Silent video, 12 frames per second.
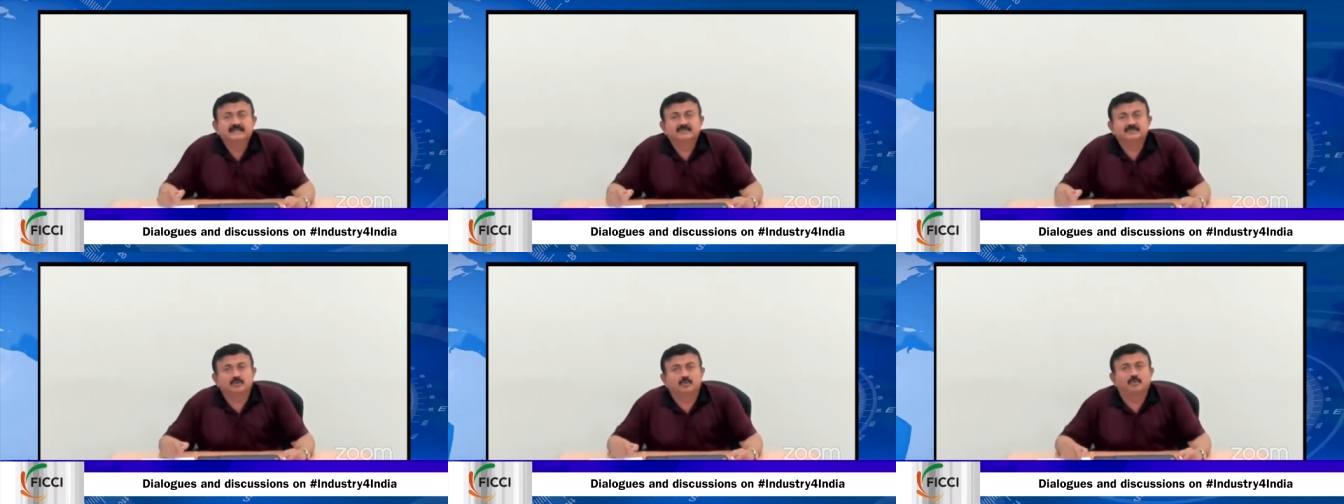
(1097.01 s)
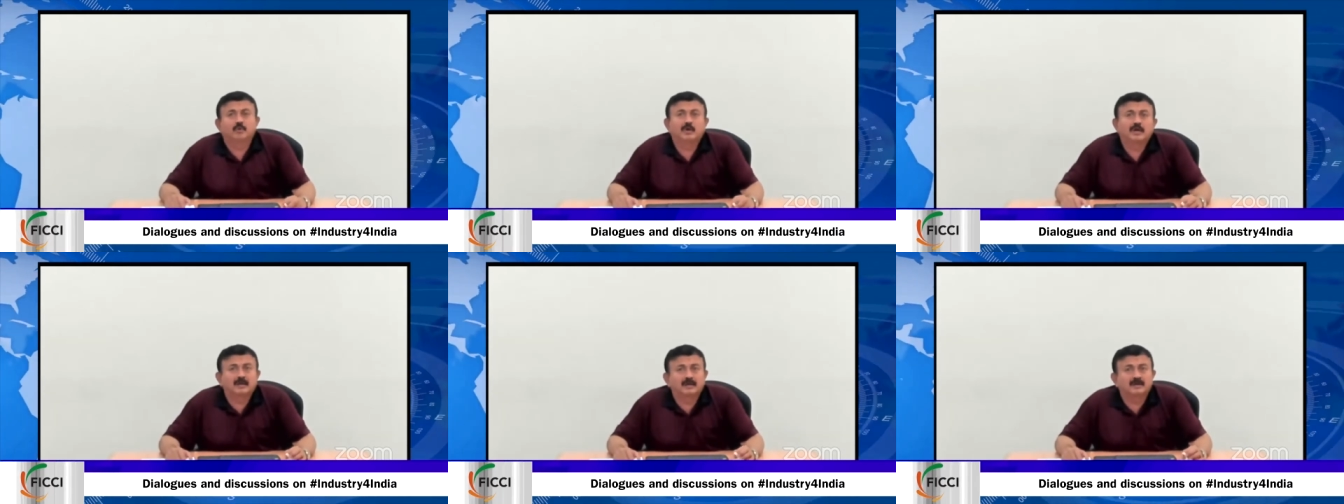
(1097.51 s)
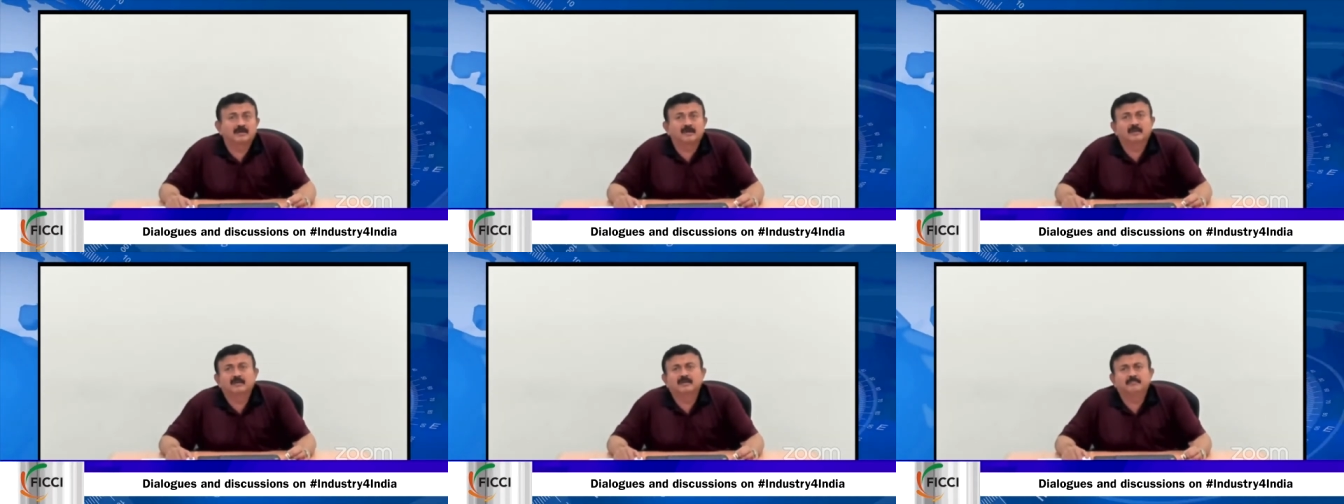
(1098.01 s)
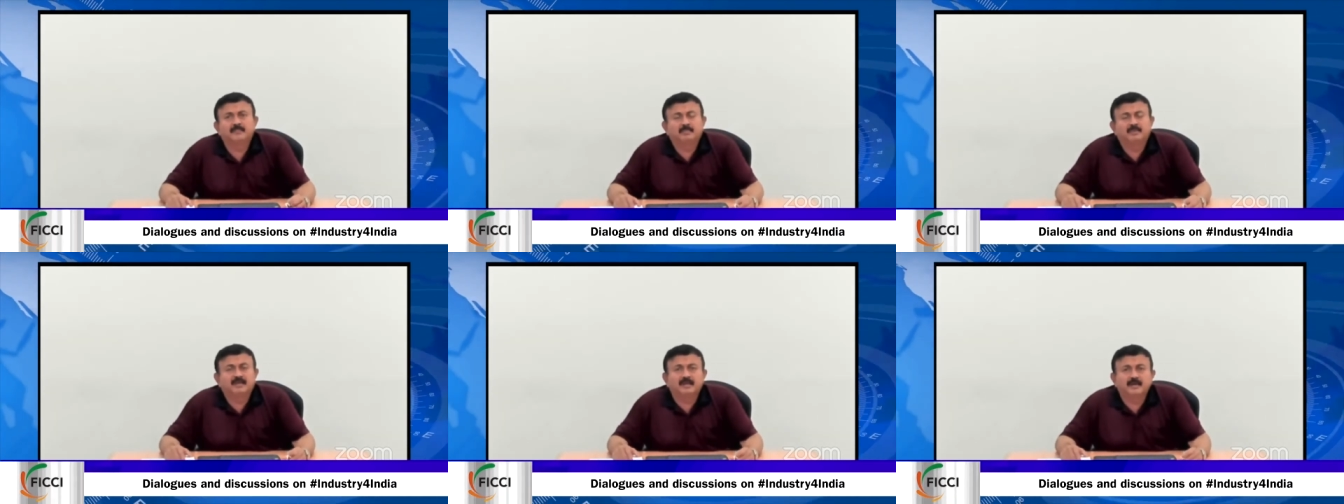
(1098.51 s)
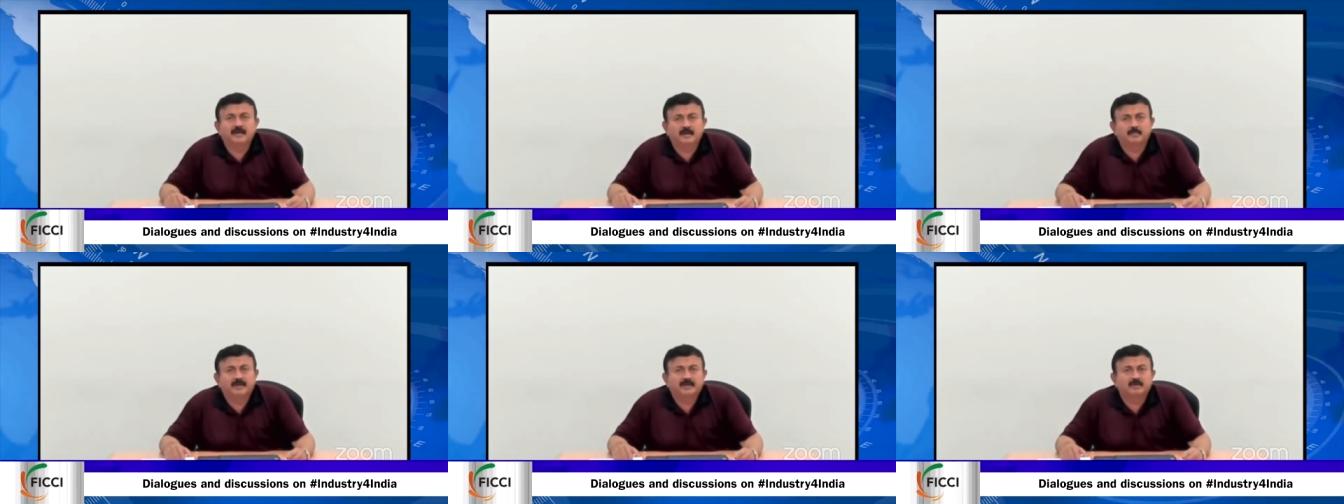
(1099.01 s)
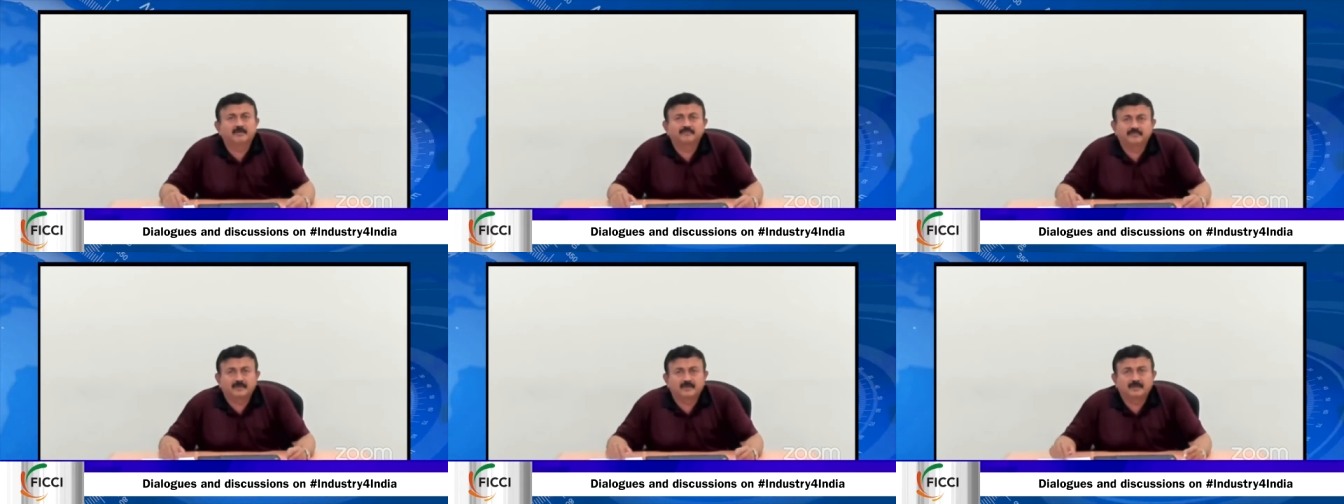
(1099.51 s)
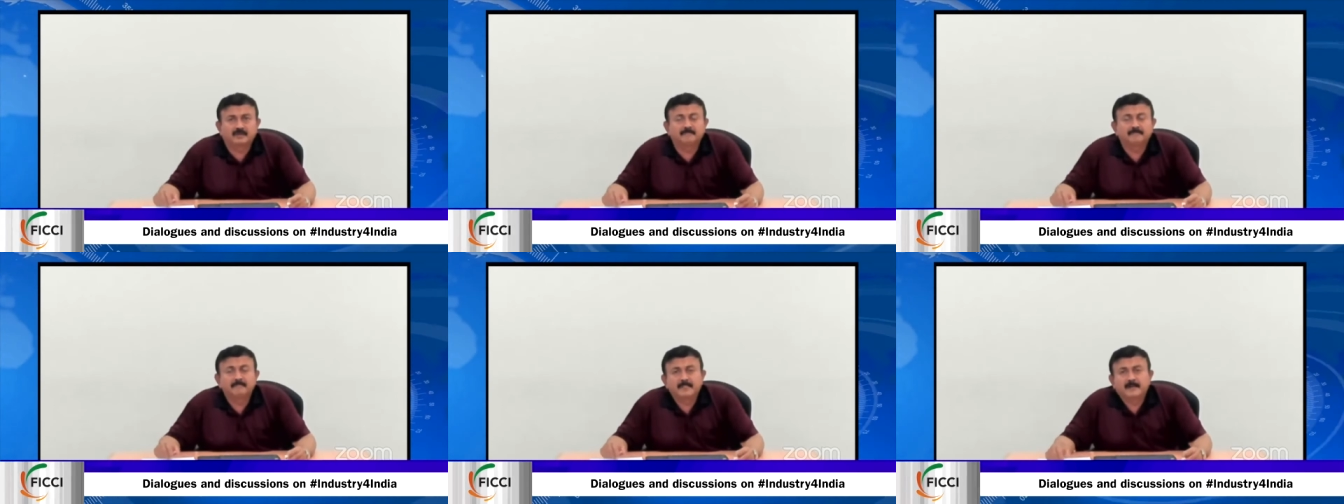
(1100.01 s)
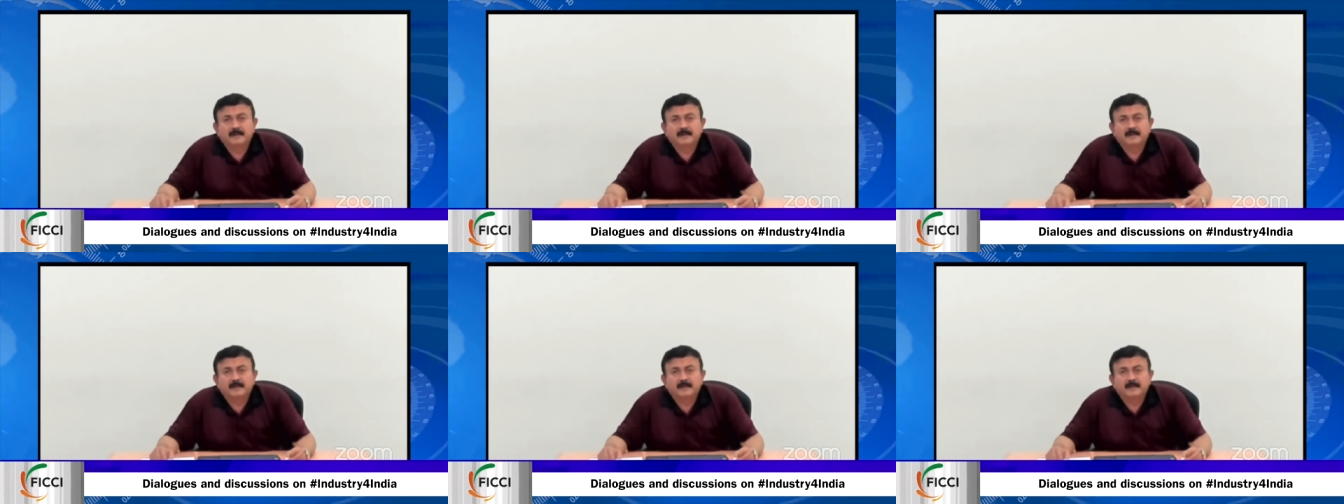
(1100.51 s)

So uh, maybe a little bit of